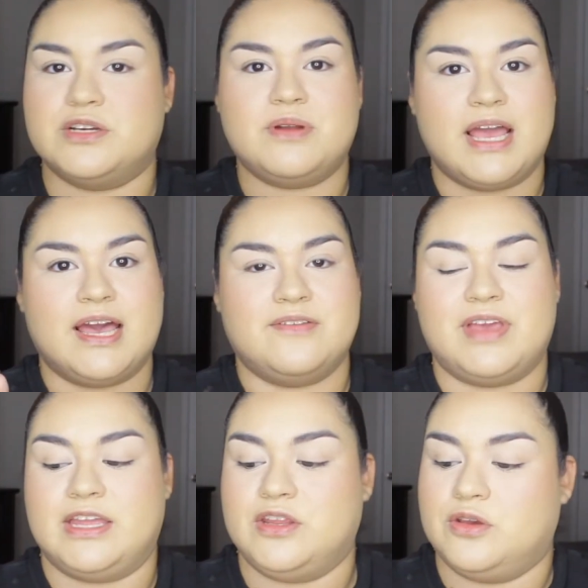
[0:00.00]
don't have
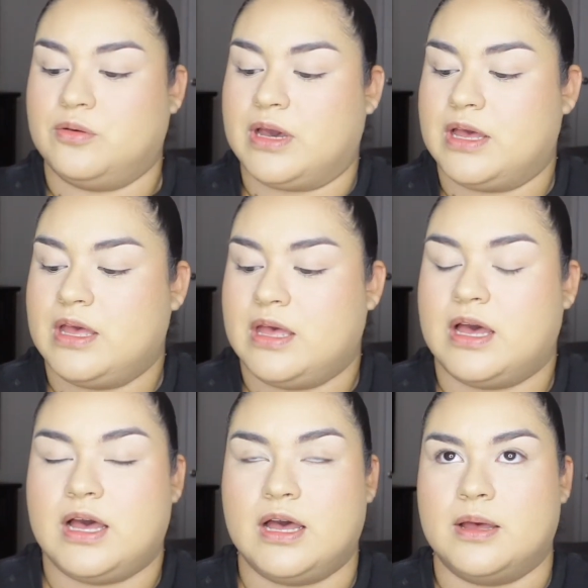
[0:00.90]
a new
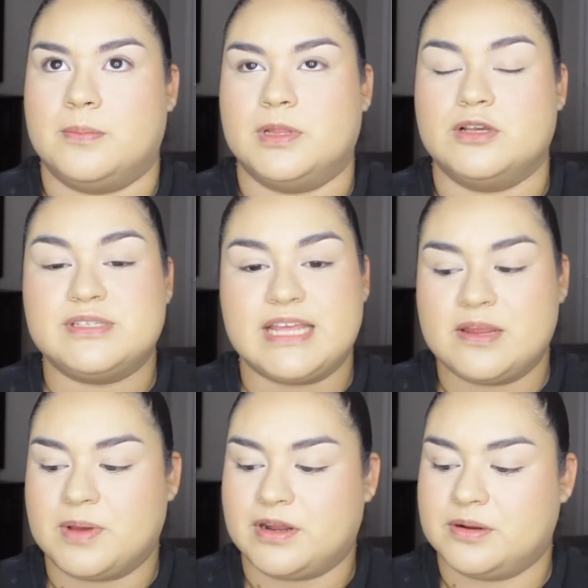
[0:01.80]
loose
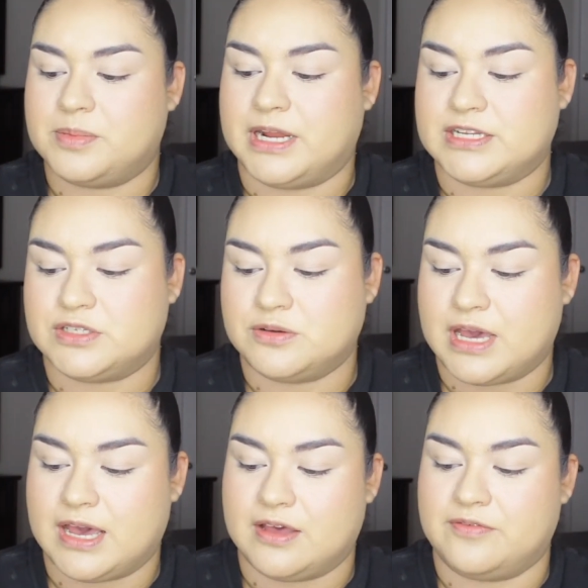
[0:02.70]
setting powder, but I do
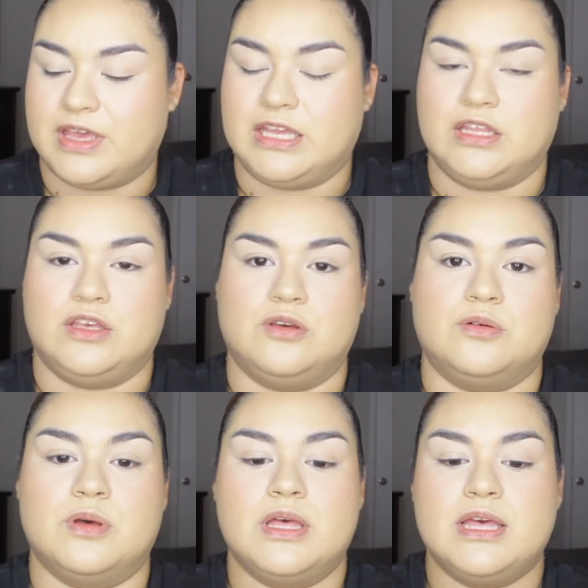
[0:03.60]
have a
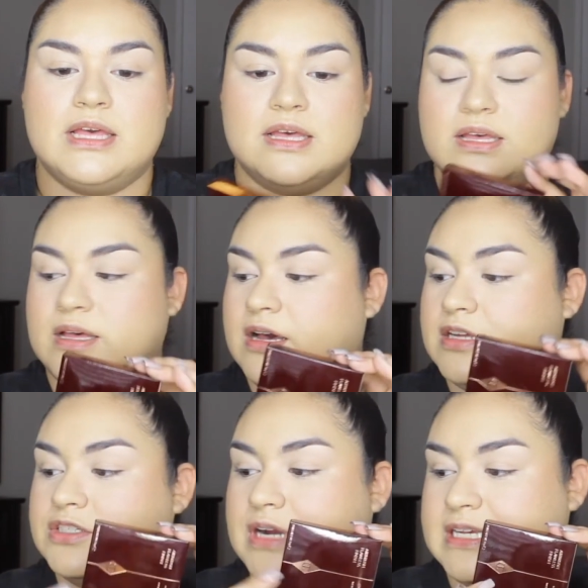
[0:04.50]
new
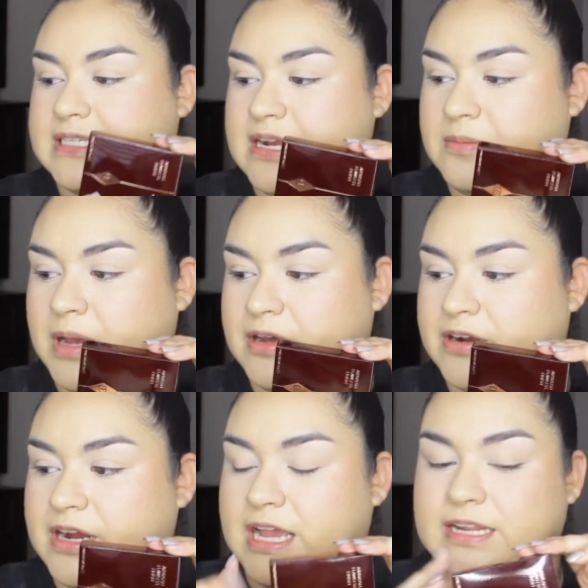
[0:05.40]
under eye setting
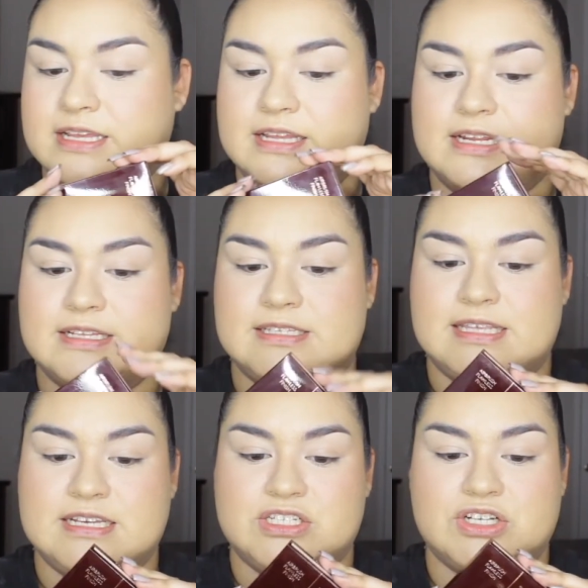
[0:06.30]
powder, and it is
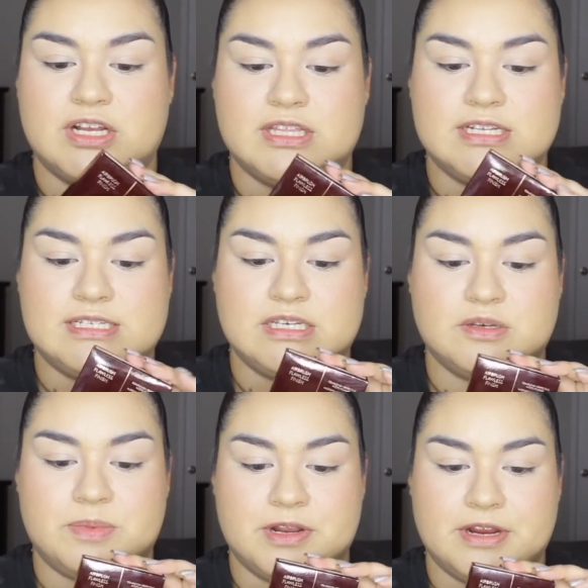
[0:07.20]
the Charlotte
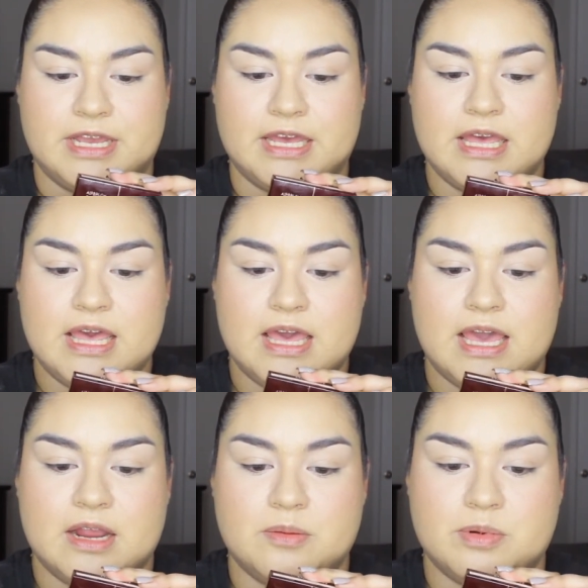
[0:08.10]
Tilbury
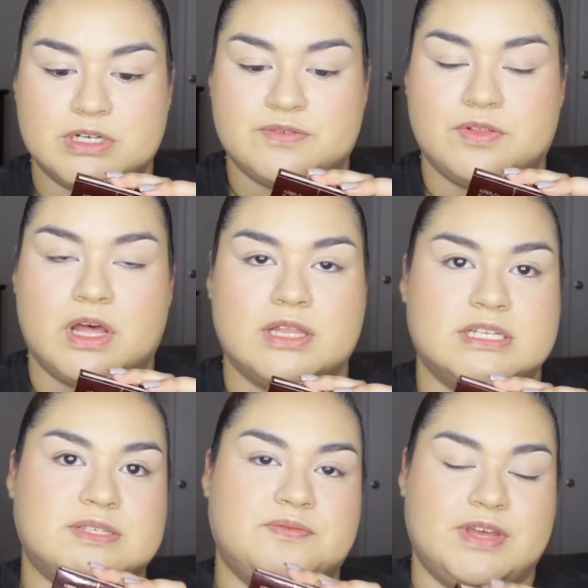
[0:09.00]
Airbrush
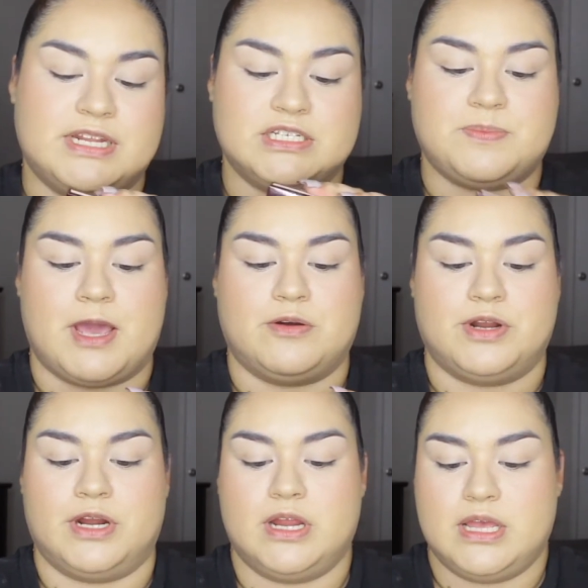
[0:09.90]
Flawless Finish
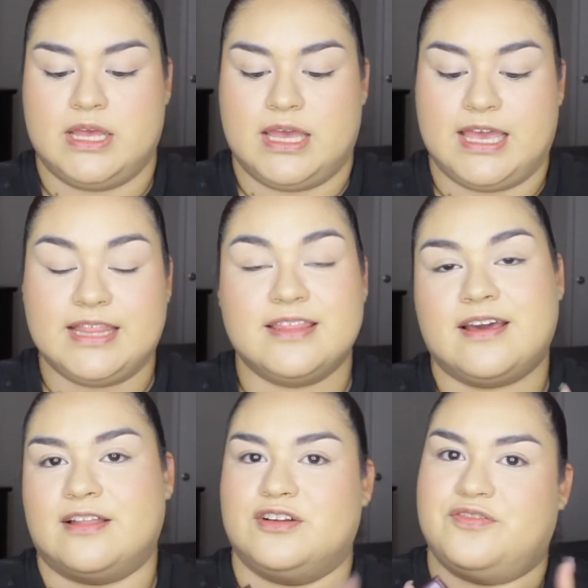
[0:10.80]
Powder in the
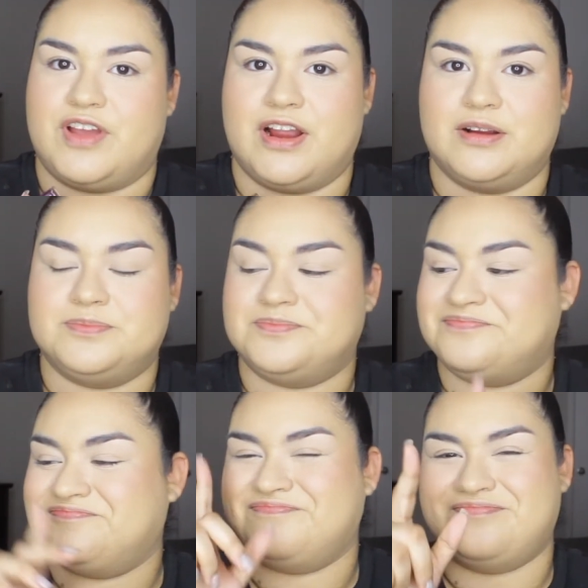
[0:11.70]
color Fair.
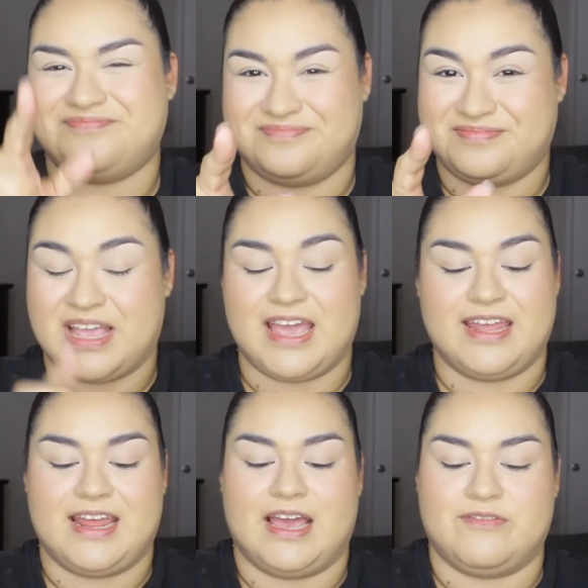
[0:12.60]

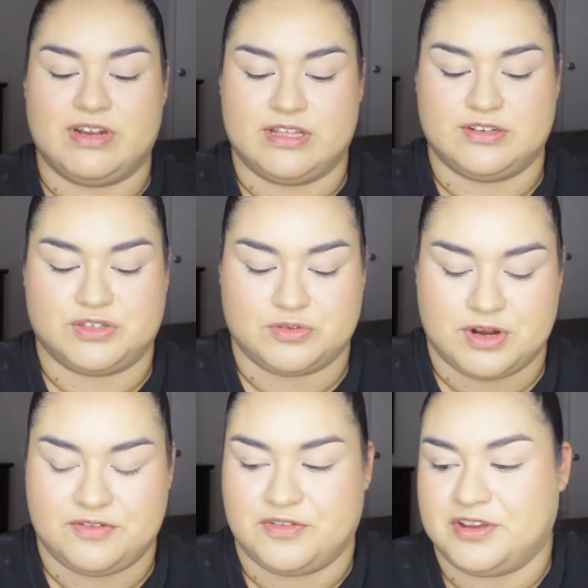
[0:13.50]
And I have another
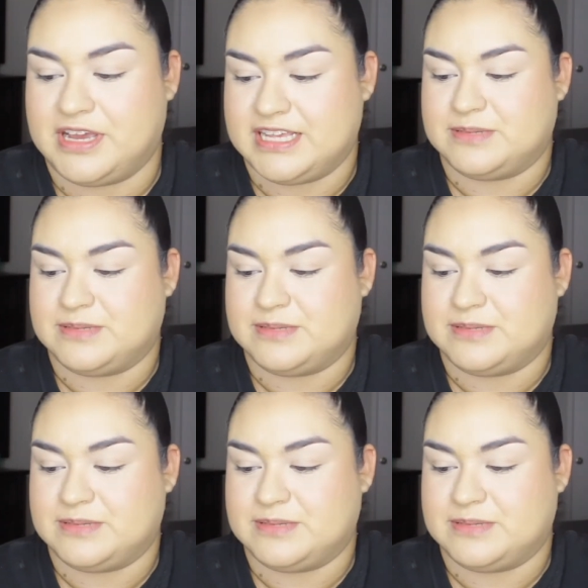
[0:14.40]
story for you guys